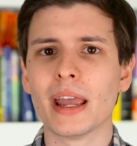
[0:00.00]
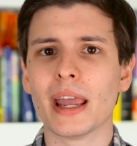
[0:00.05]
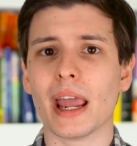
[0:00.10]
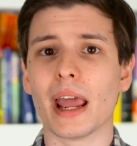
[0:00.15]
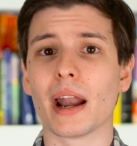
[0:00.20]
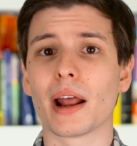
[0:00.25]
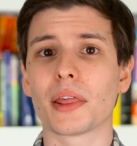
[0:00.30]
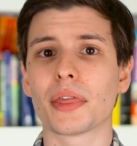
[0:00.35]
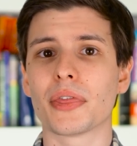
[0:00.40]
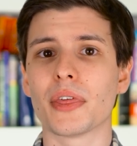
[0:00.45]

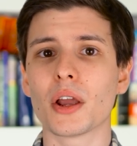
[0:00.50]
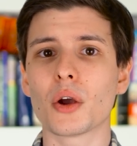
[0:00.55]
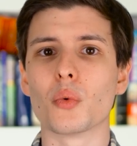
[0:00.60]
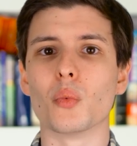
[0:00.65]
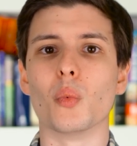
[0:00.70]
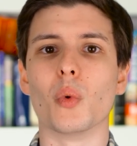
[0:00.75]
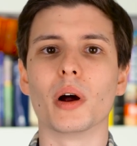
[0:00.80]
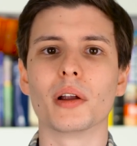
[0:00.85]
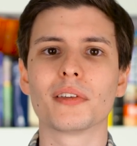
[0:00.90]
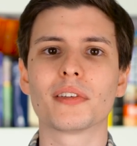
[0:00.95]
And I think
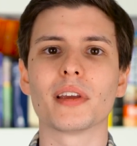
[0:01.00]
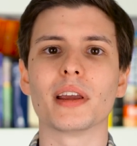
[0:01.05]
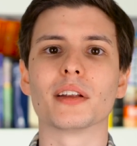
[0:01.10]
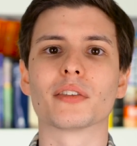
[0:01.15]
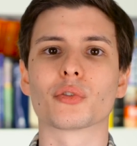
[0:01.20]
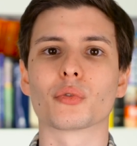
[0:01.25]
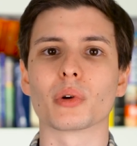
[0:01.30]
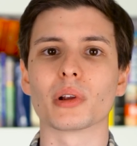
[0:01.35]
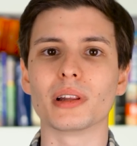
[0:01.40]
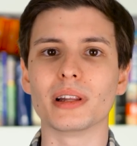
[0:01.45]
once
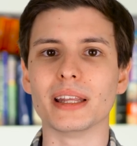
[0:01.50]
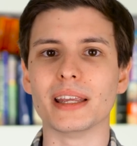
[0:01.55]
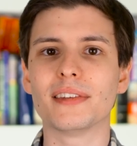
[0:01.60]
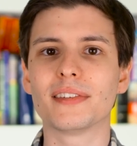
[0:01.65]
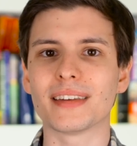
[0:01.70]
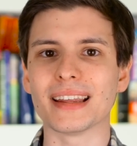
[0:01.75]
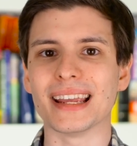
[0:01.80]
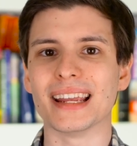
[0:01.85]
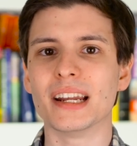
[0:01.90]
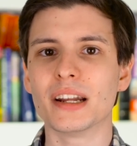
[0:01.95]
it's
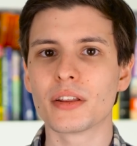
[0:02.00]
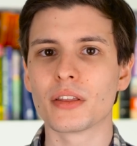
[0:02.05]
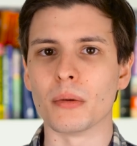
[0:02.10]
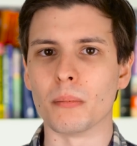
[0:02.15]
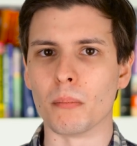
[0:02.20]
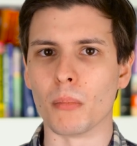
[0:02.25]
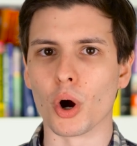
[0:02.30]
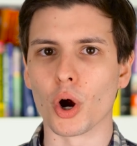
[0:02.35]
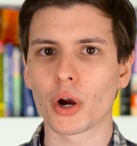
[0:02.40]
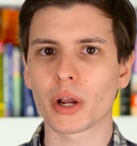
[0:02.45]
released into the
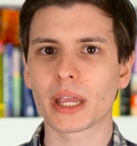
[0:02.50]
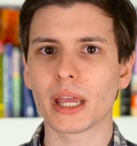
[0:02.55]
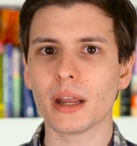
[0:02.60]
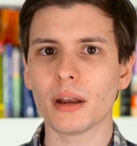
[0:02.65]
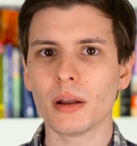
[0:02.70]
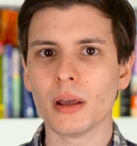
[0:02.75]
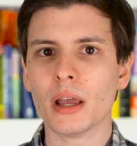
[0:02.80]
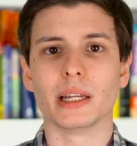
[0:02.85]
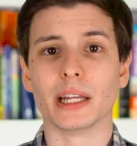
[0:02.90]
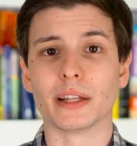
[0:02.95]

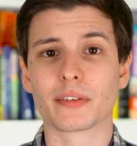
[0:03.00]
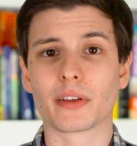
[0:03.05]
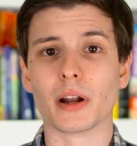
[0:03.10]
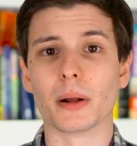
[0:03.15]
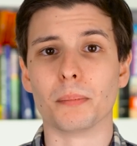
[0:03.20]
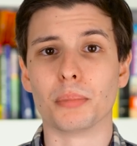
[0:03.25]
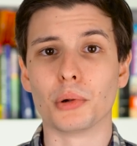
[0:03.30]
market, it's gonna